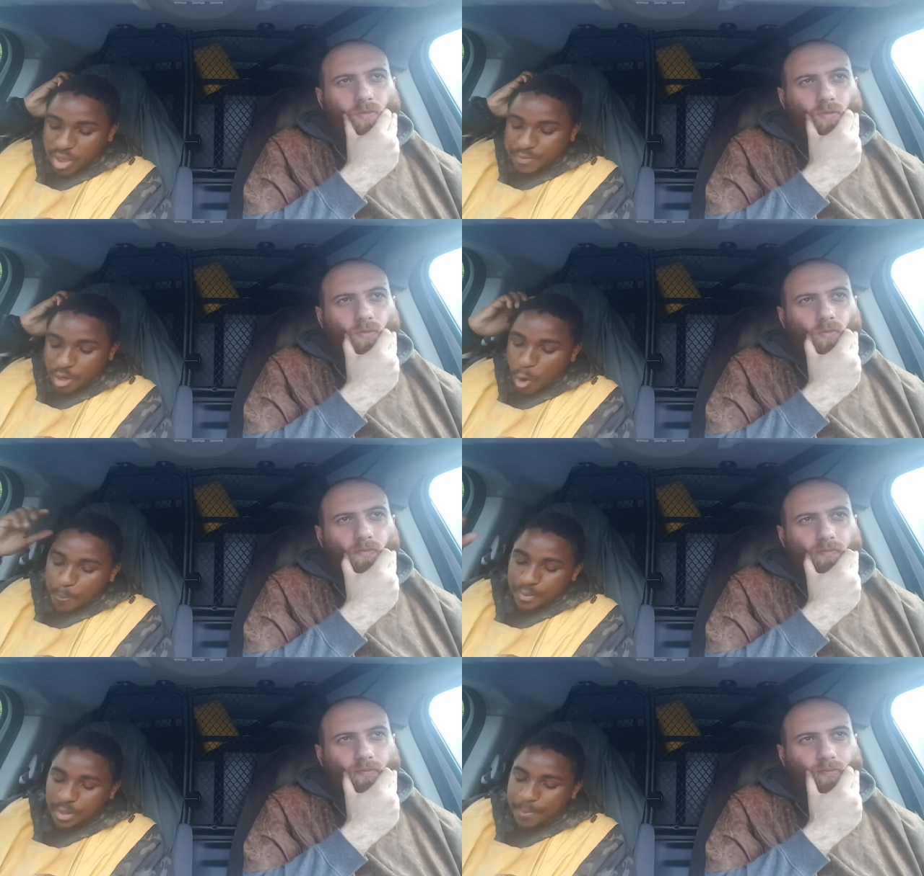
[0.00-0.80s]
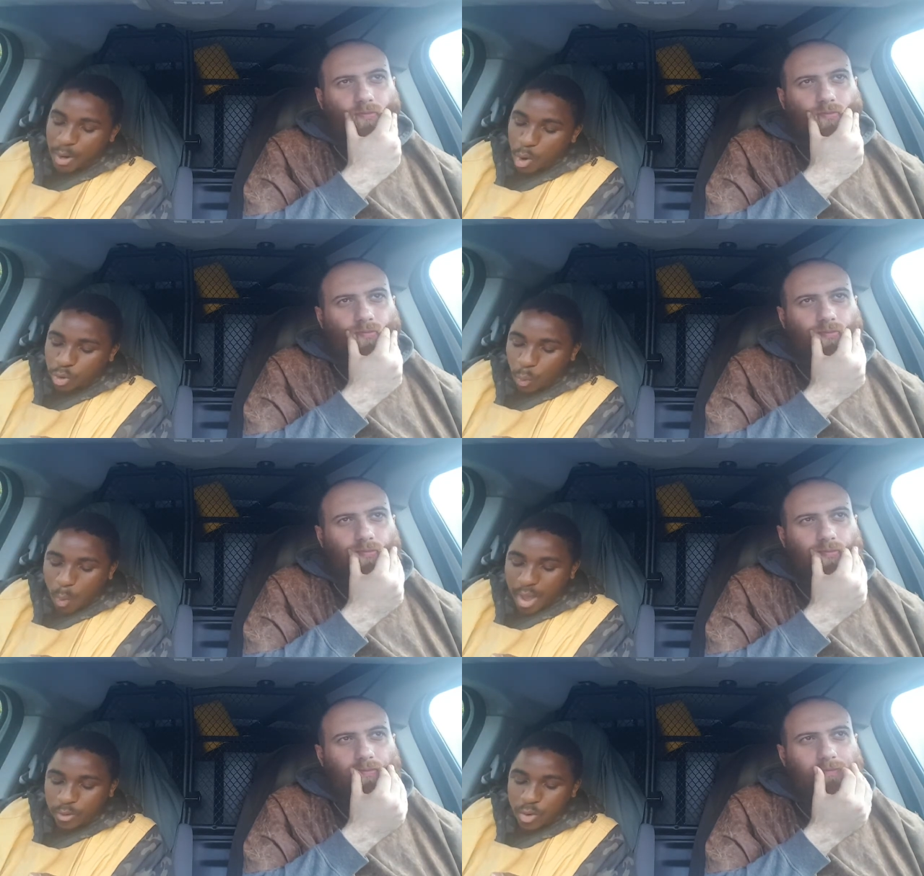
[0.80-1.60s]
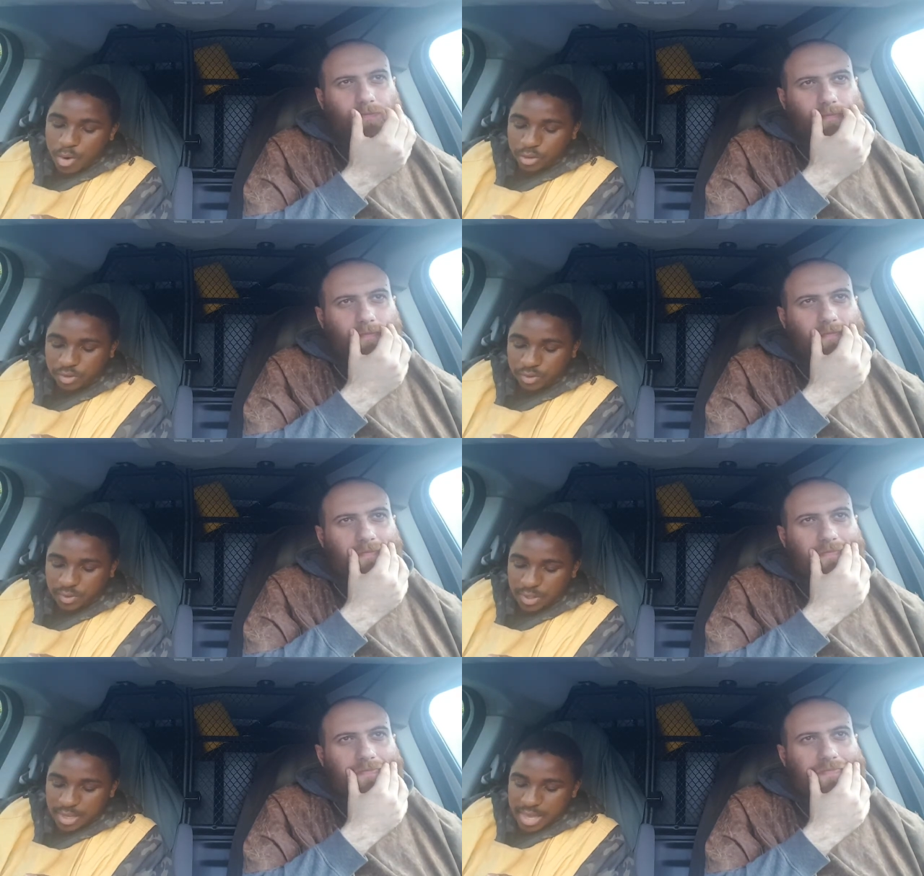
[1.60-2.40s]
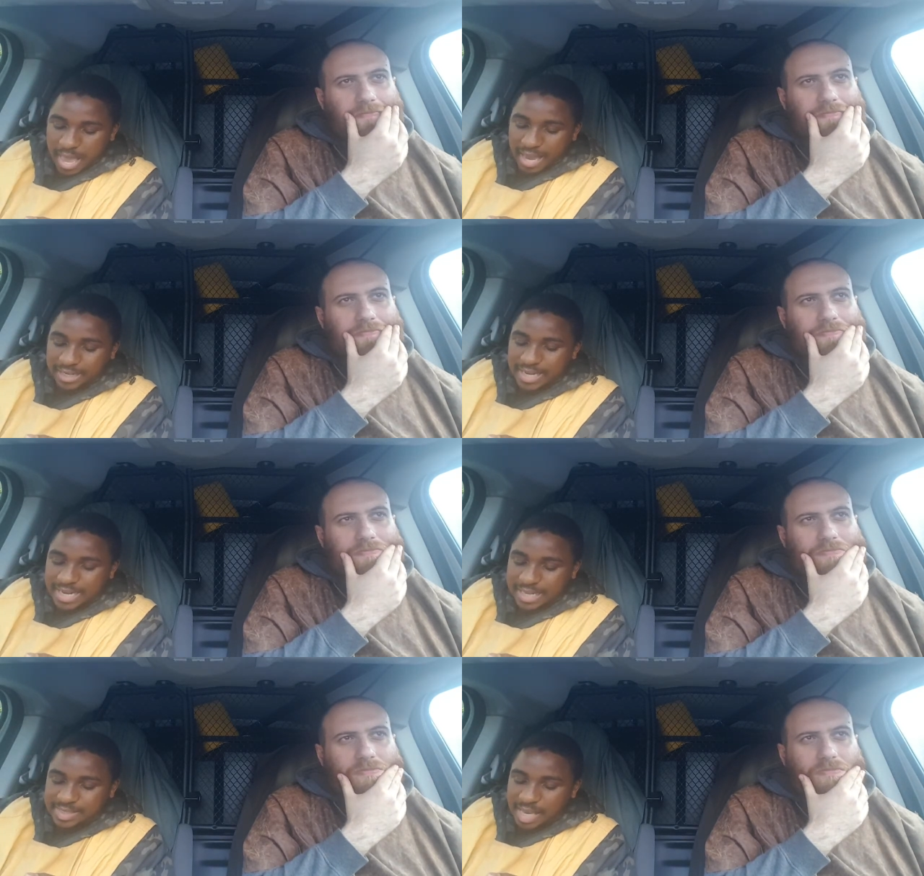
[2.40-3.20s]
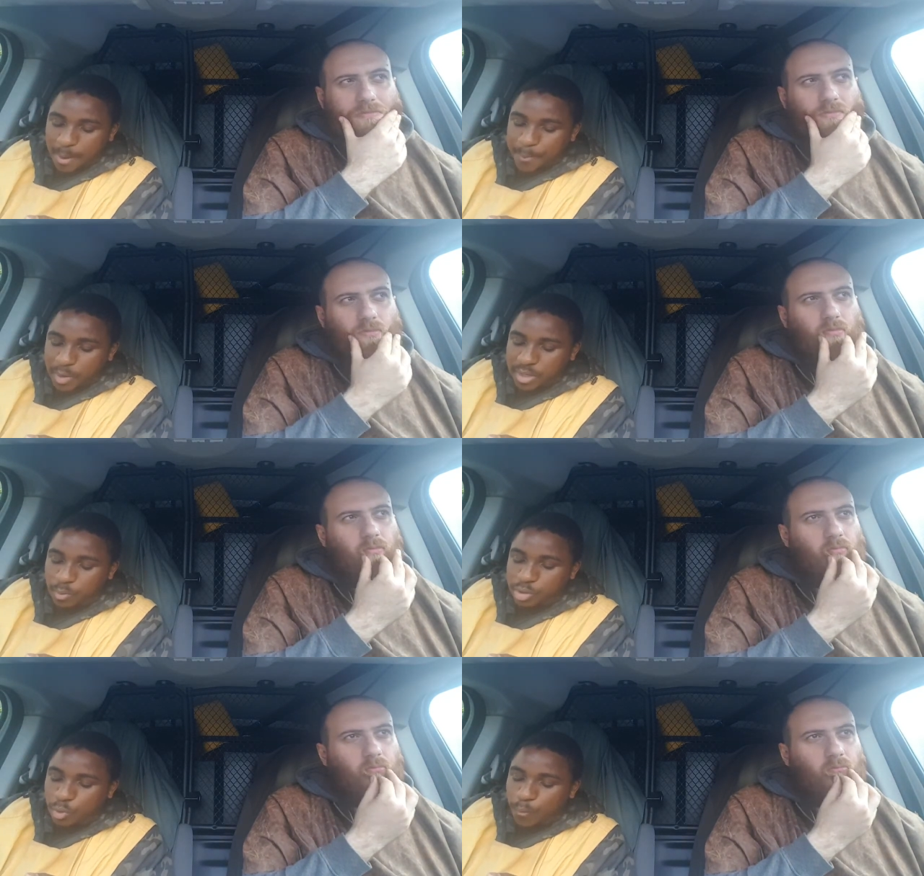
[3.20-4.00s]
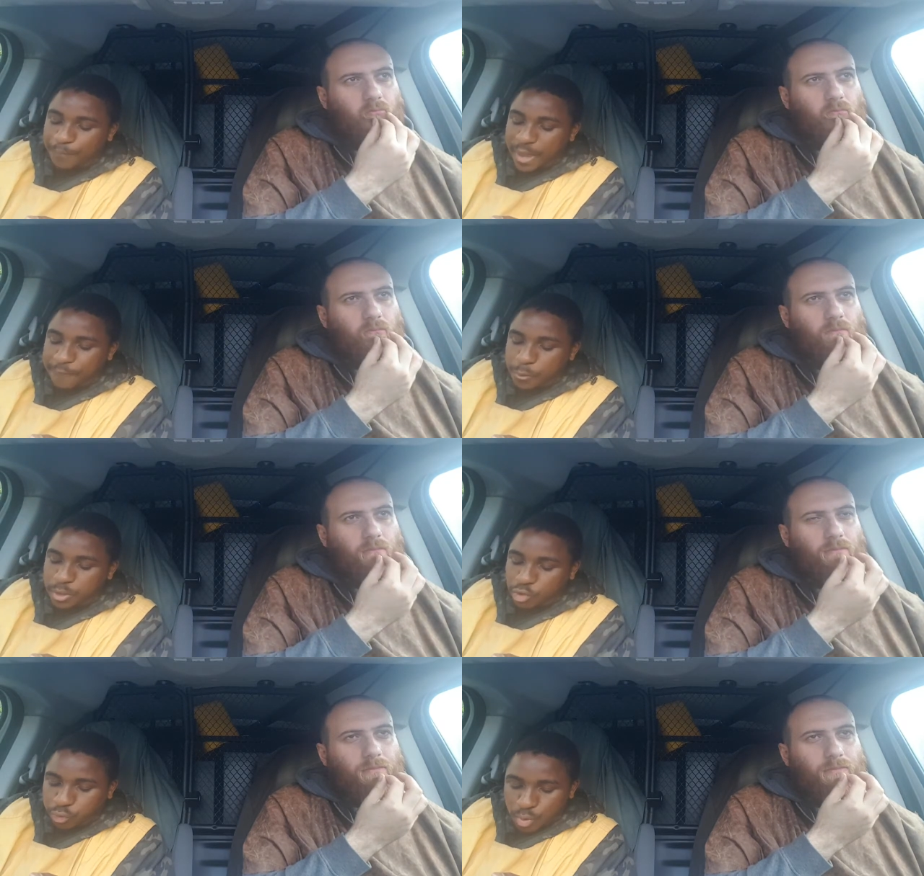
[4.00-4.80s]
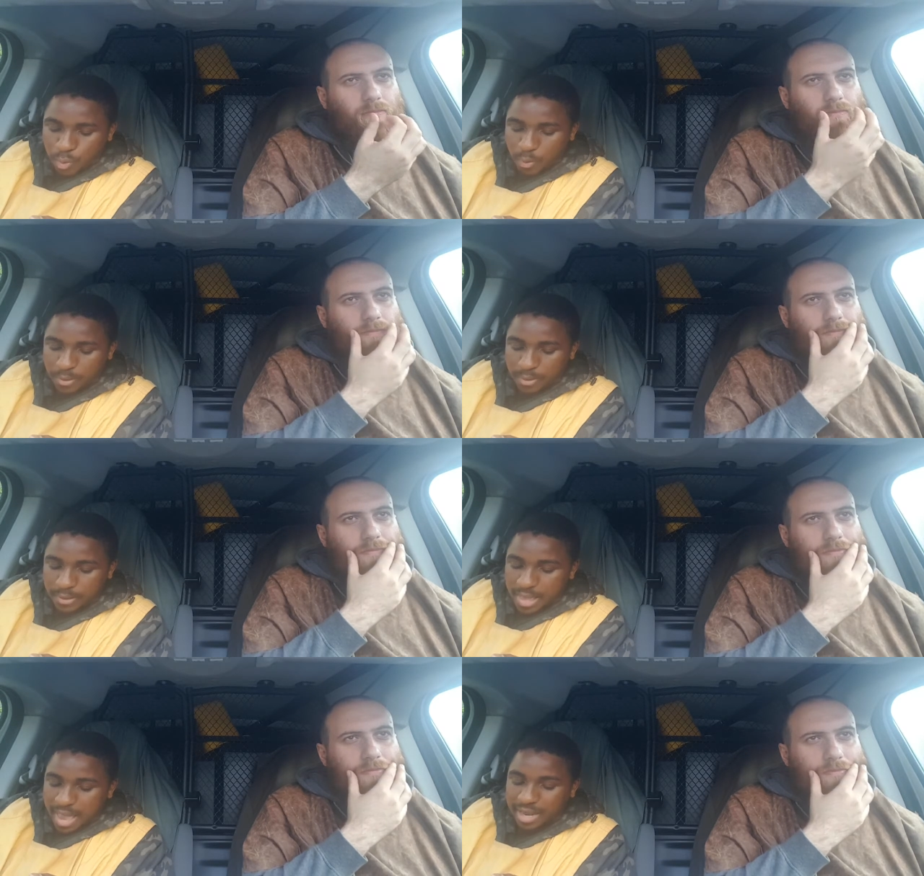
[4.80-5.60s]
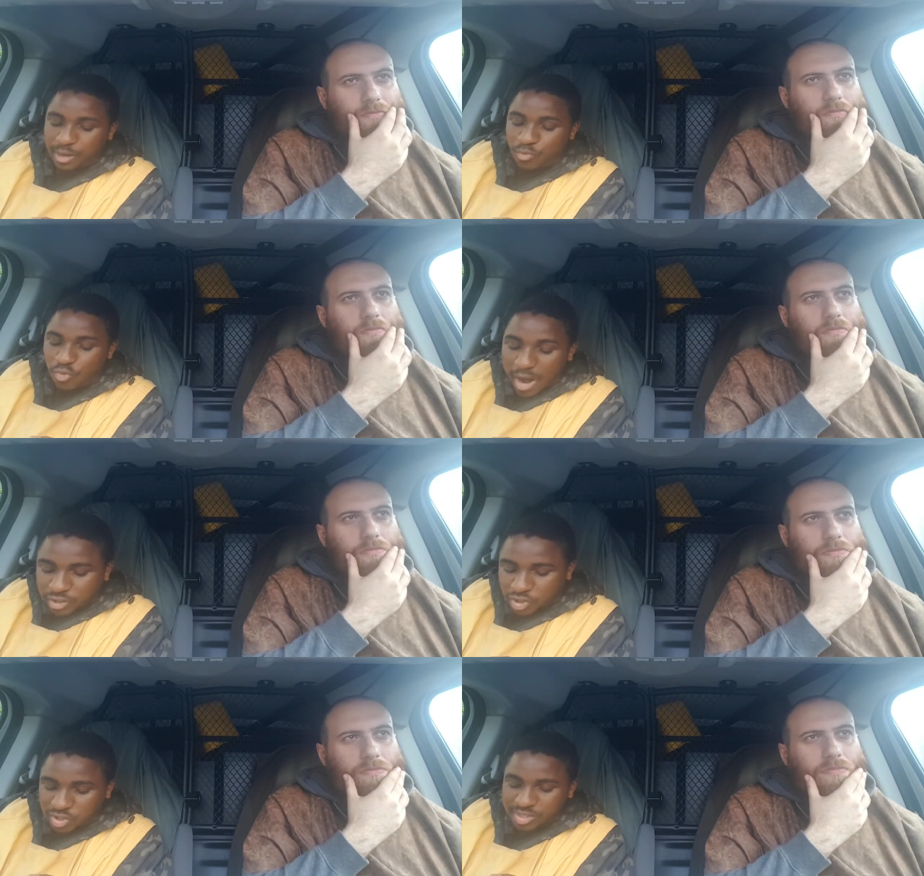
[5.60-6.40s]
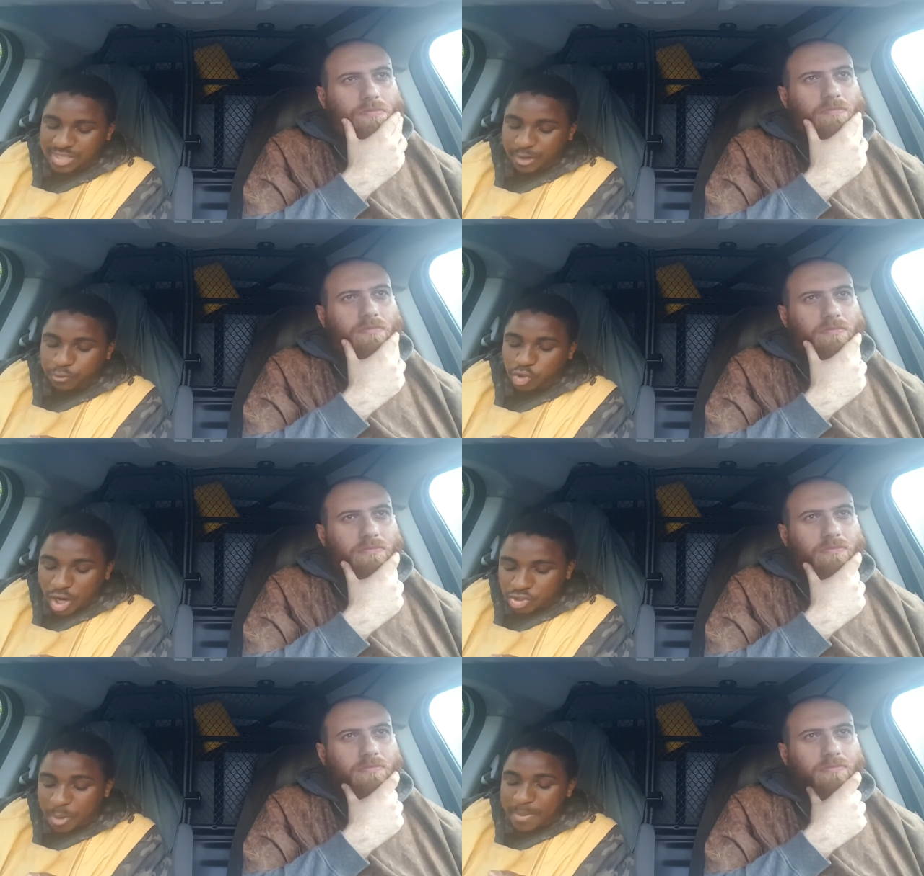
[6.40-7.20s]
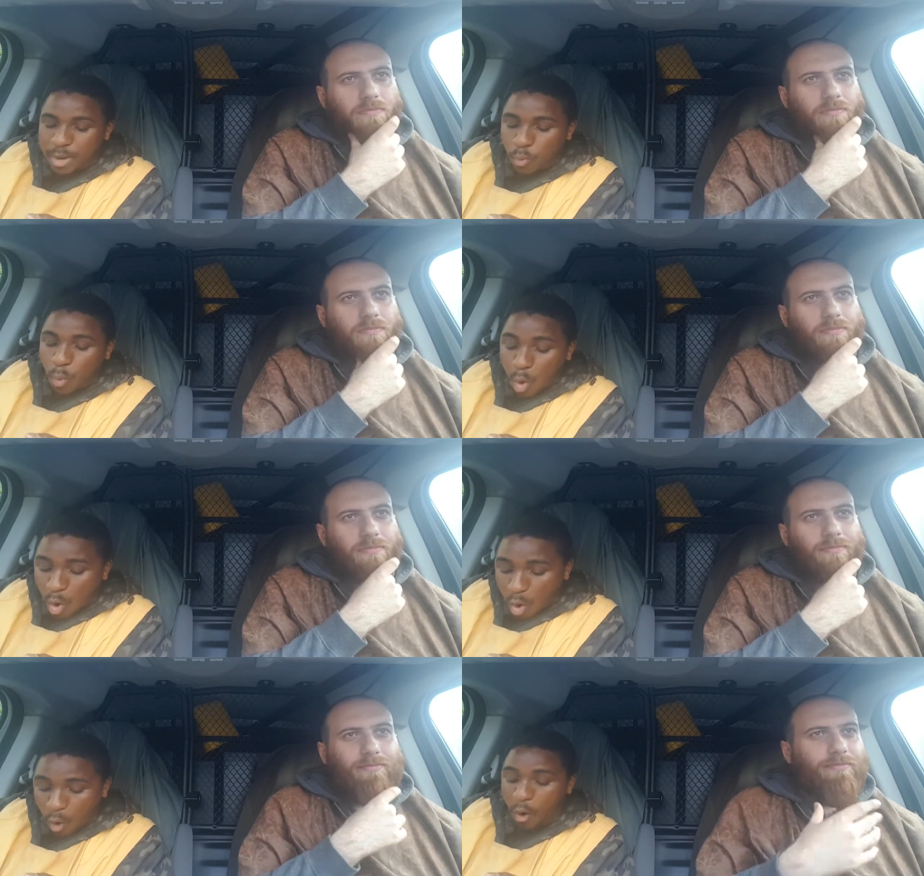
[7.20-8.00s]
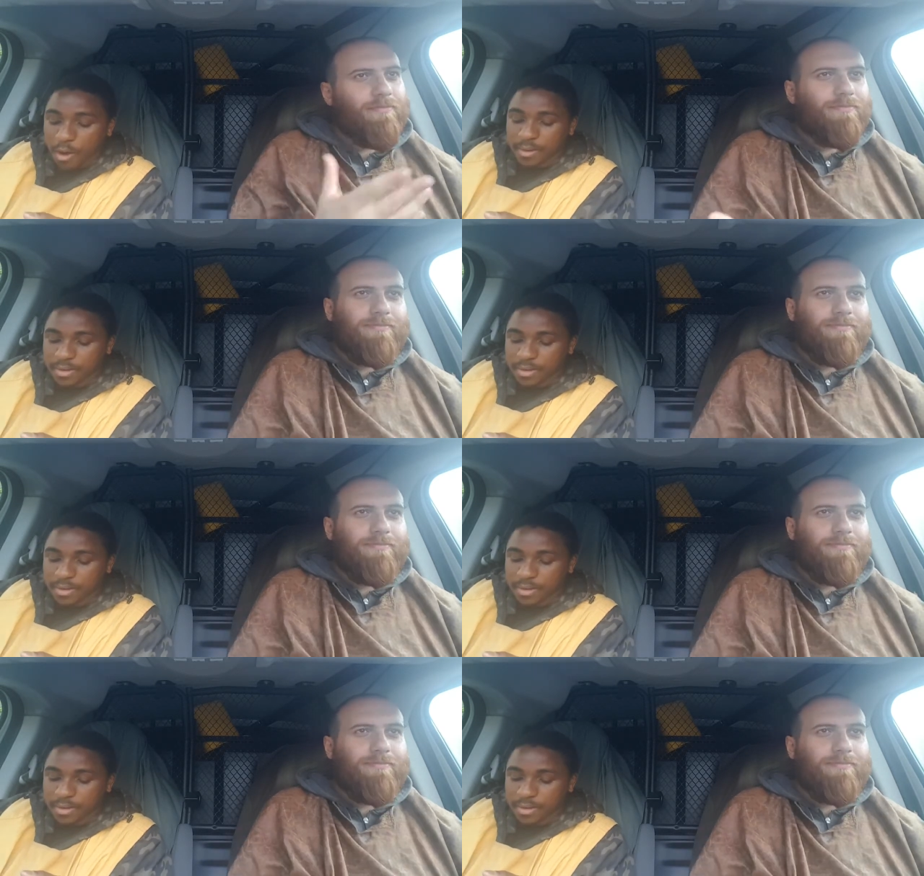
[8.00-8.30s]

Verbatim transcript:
Speaker 1: heaven open, and behold, a white horse. And he that sat upon him was called faithful and true. And in righteousness he doth judge and make war.